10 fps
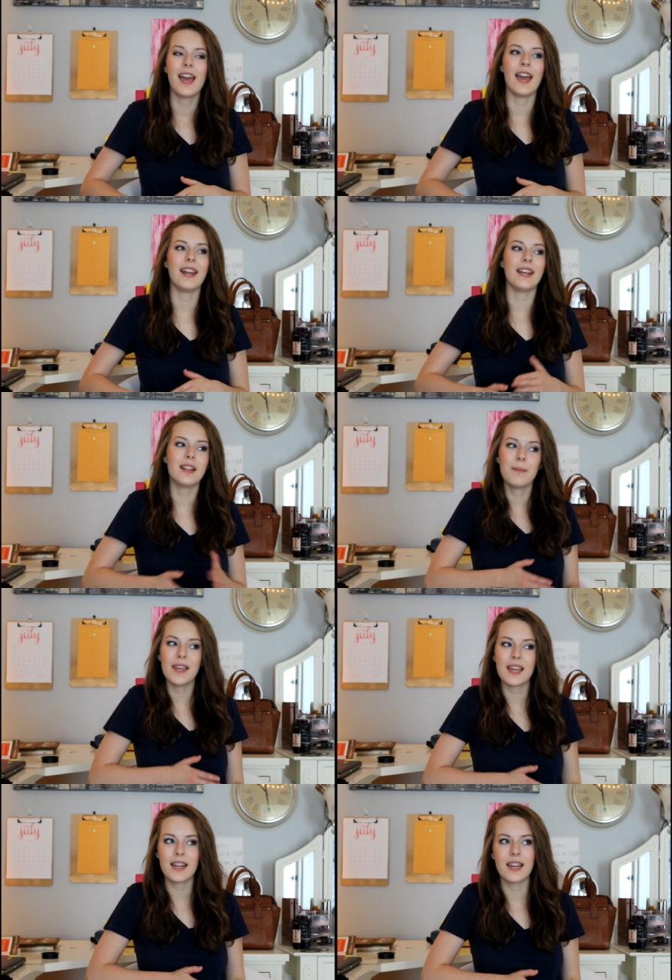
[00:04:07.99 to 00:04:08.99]
And in the
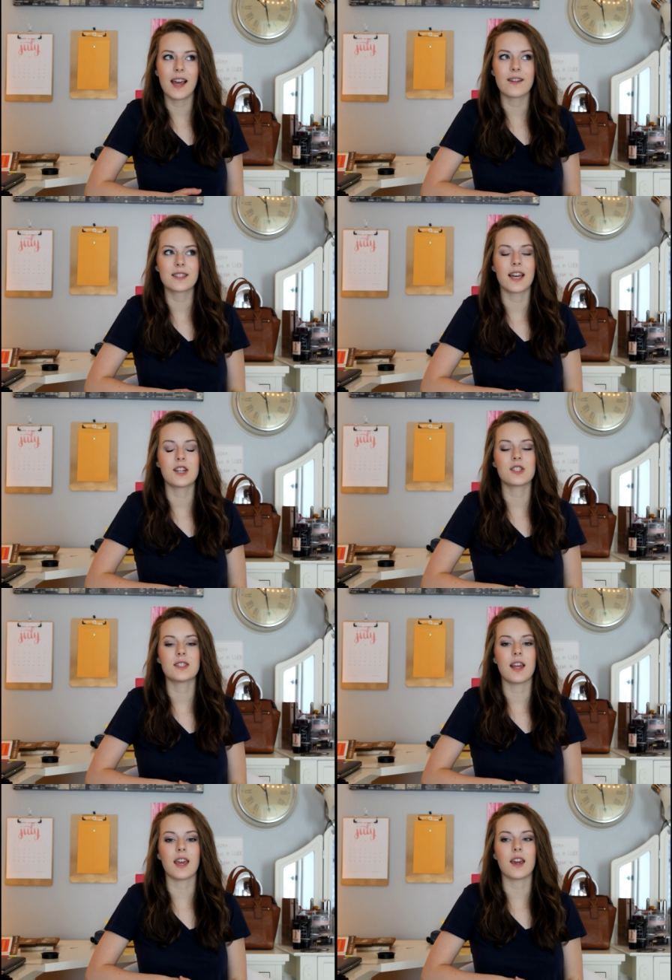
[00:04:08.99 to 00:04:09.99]
beginning, I was kind of
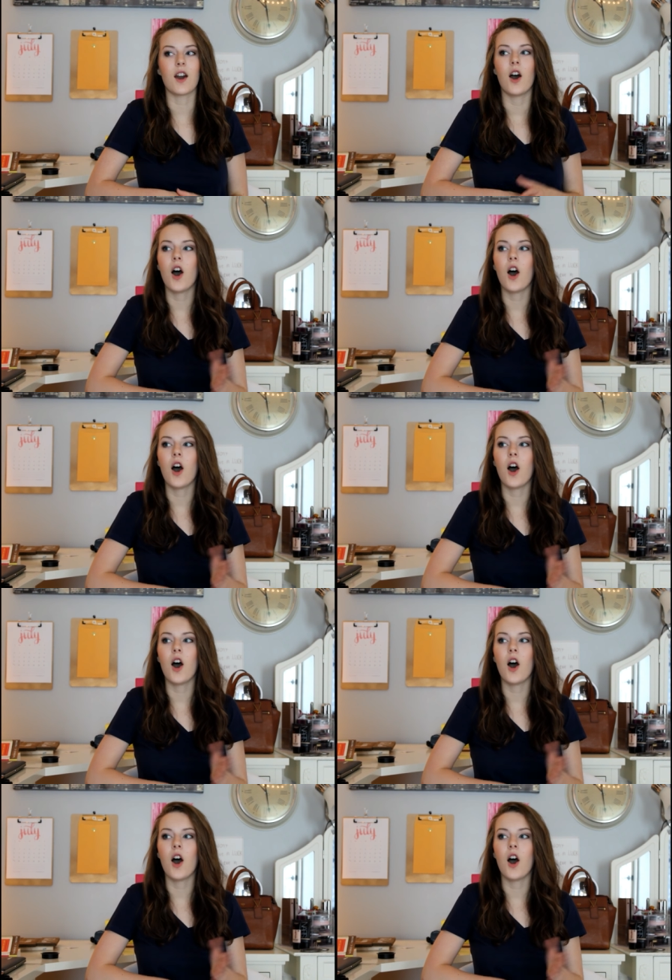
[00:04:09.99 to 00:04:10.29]
just like,